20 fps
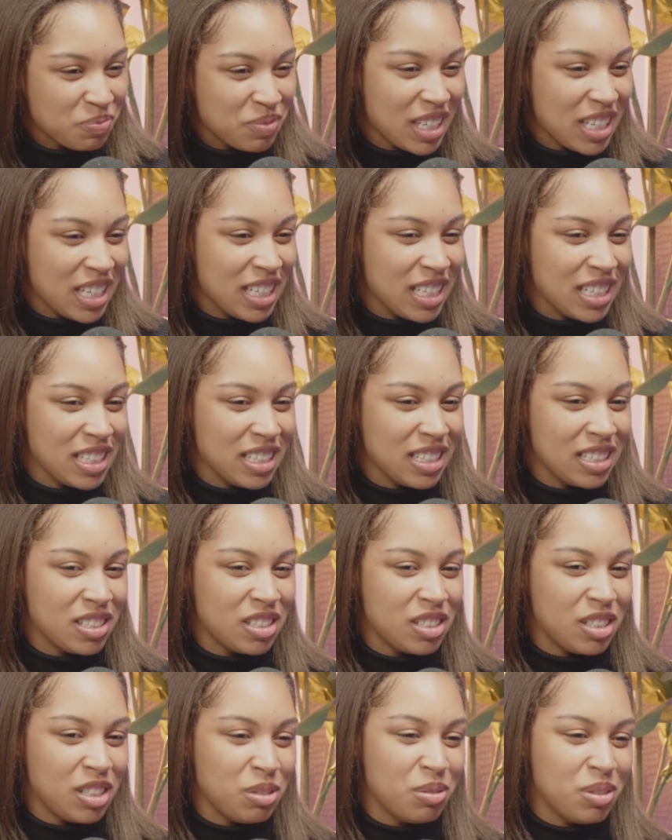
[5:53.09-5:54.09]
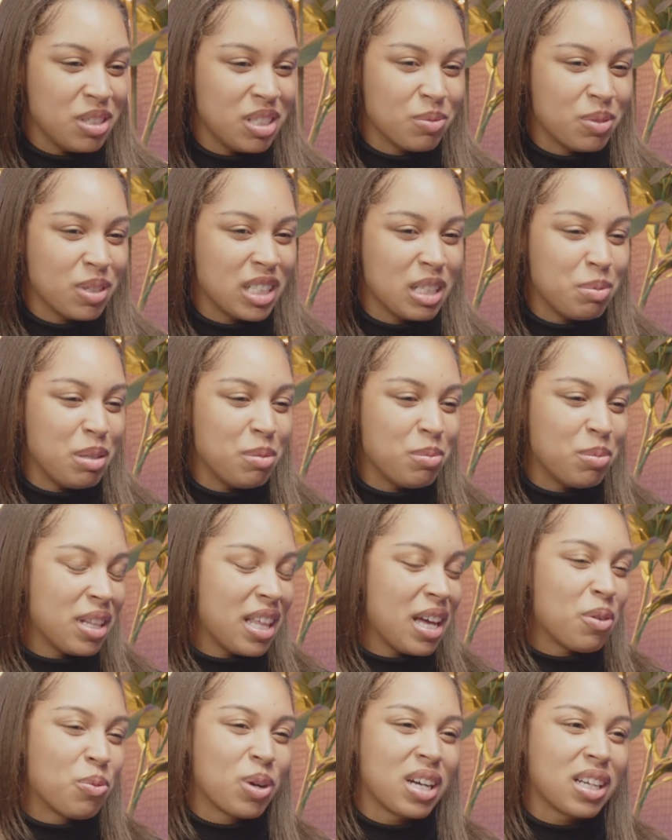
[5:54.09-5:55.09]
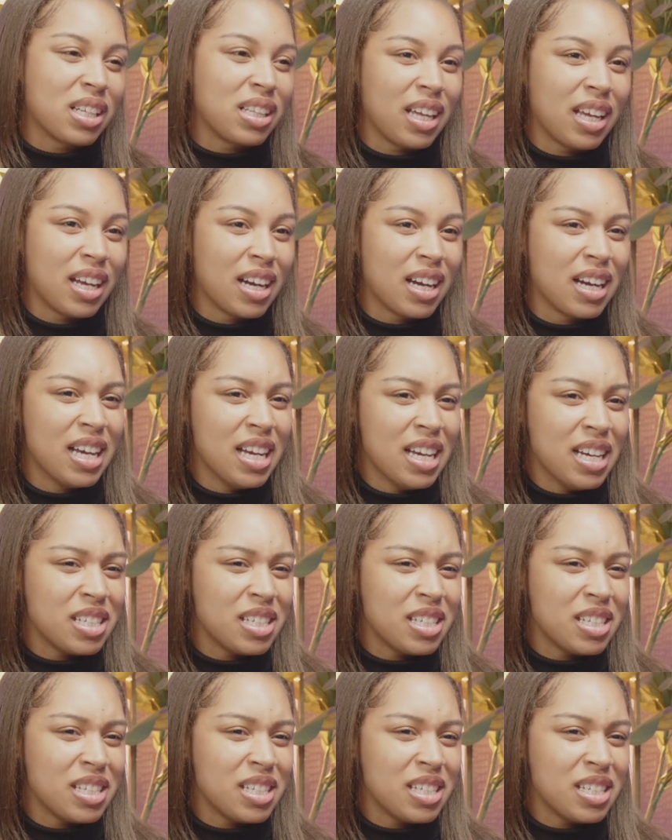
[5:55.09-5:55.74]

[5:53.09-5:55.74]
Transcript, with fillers: and she was one of the people that worked there.